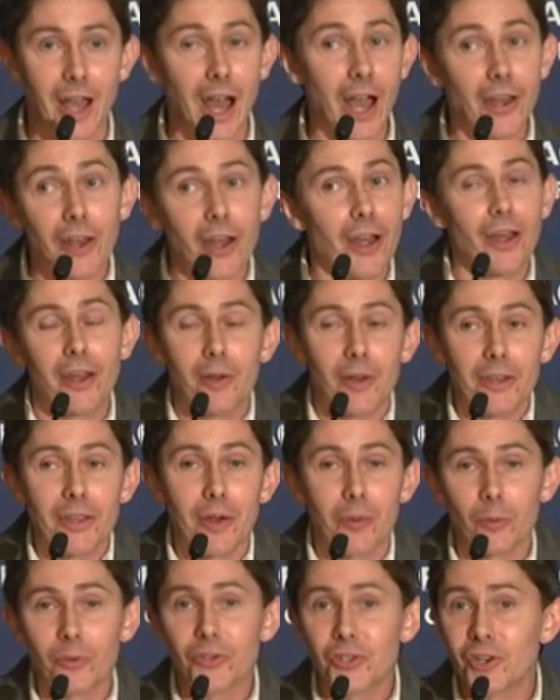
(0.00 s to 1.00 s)
And
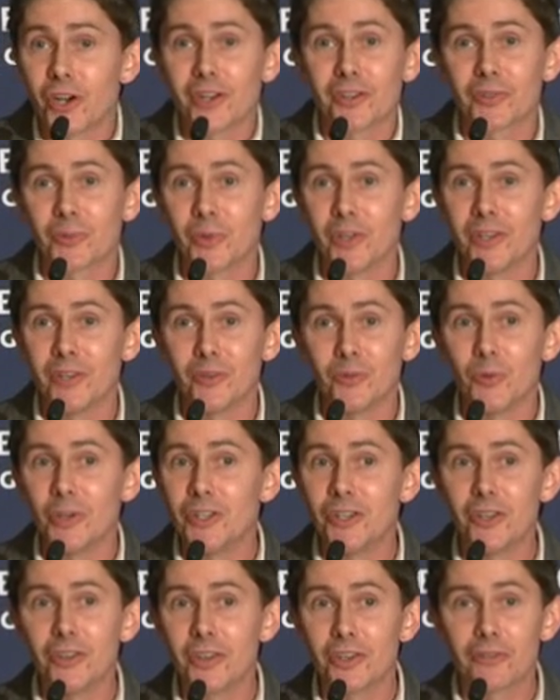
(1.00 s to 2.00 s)
yet with drugs, we
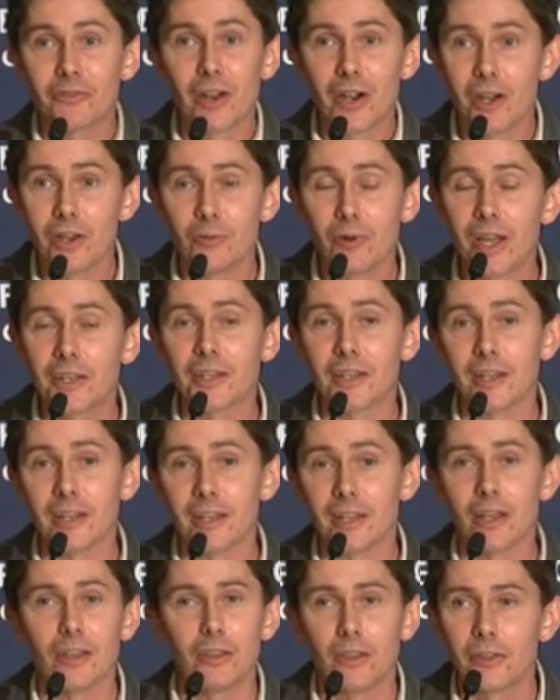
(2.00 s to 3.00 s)
do this very
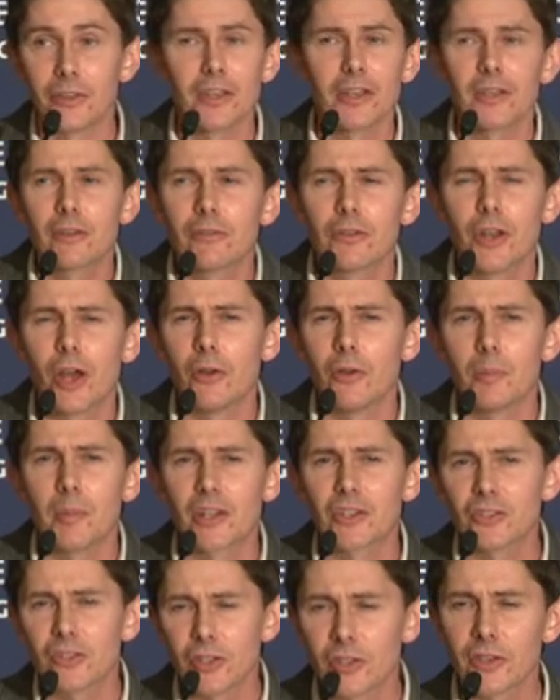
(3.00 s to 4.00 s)
readily. Think of, you know,
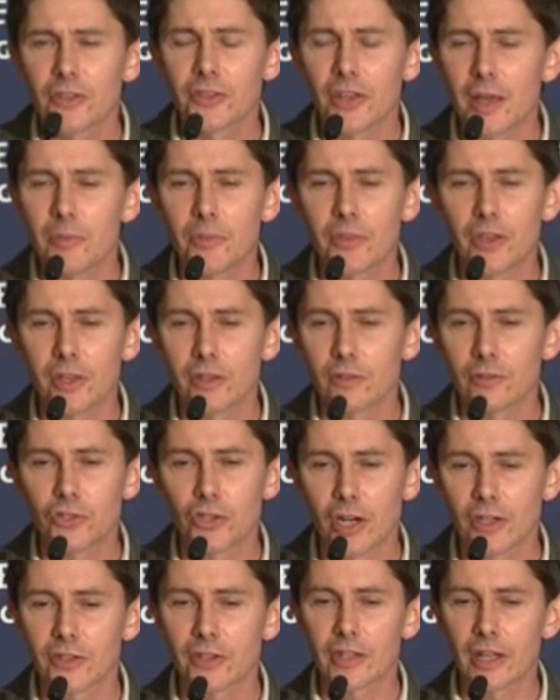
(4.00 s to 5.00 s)
imagine doing the same thing,
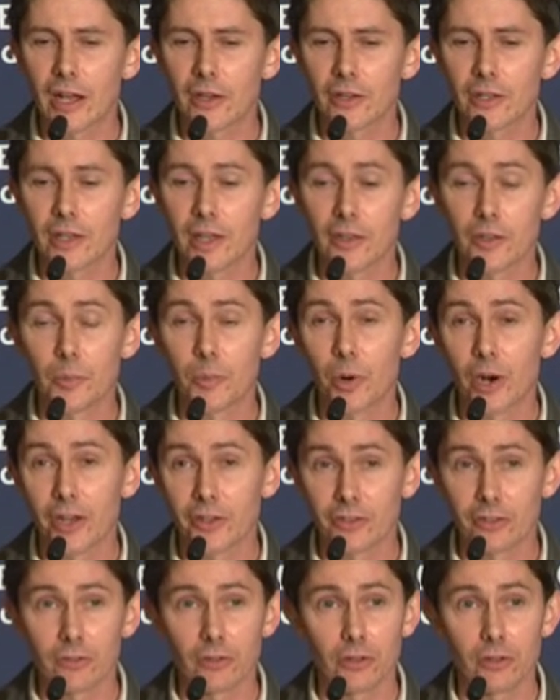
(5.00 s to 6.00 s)
trying to calculate the
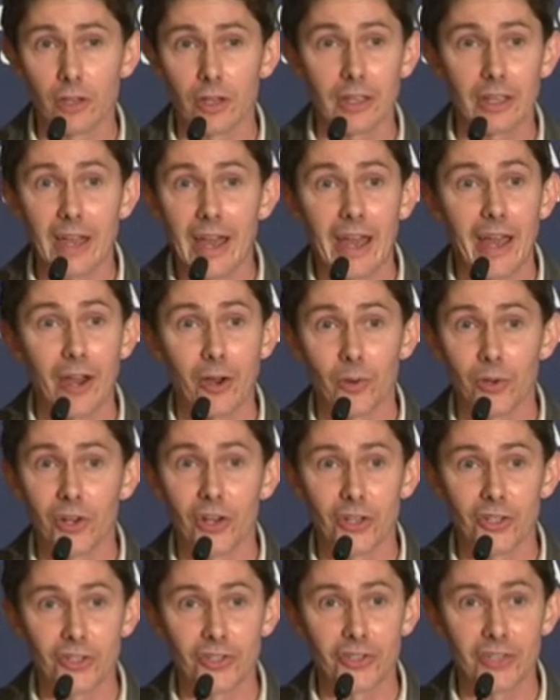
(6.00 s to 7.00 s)
price of a cow in
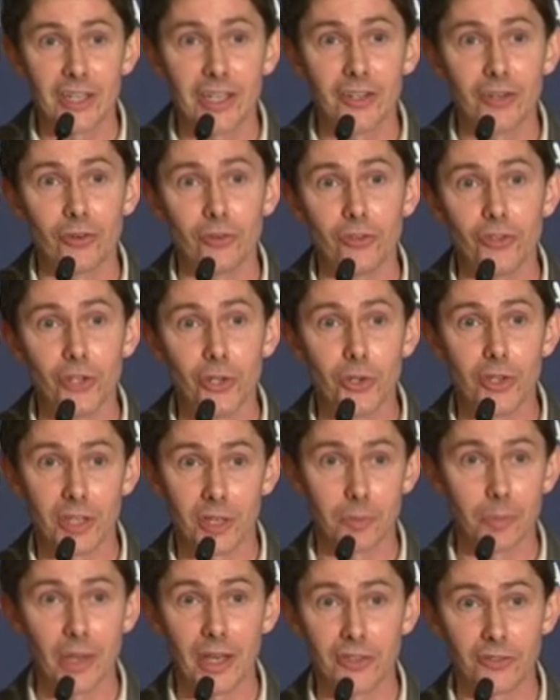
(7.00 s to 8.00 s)
Argentina and doing
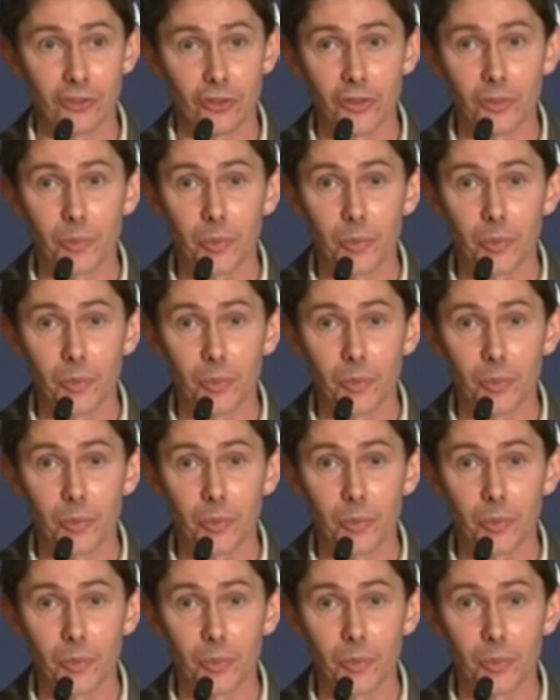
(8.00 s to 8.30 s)
it based on the